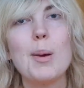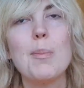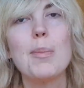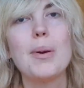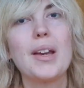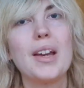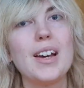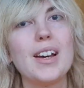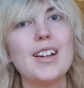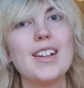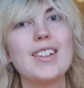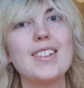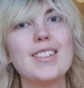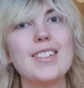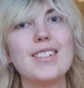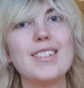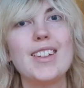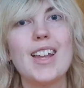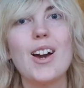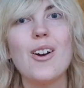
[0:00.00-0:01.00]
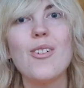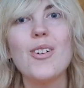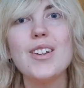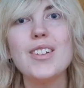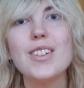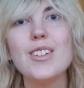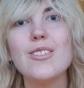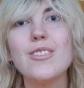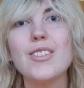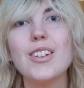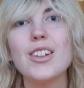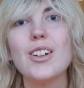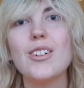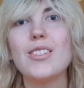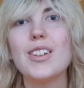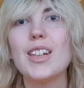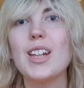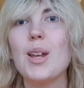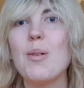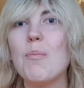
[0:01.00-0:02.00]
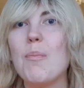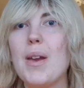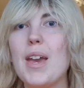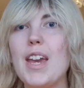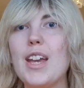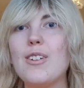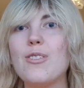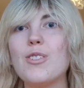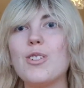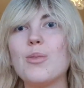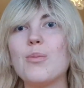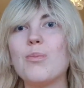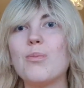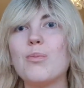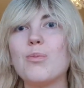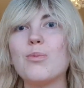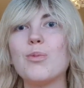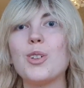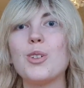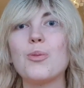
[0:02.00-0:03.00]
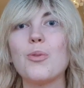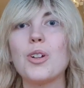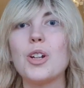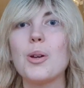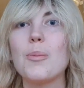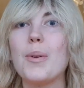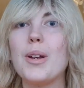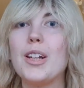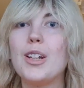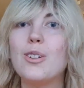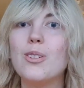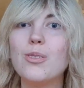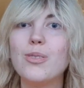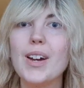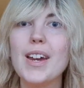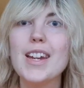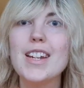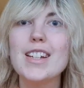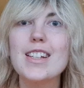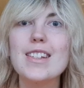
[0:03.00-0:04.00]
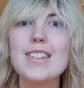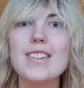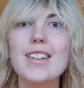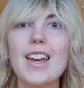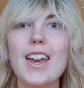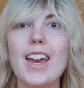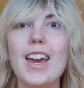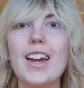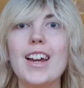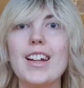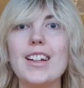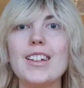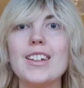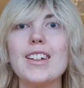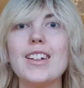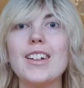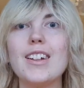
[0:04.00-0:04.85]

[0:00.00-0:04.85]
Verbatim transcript: Because there was a video that I made with, with one of my new friends and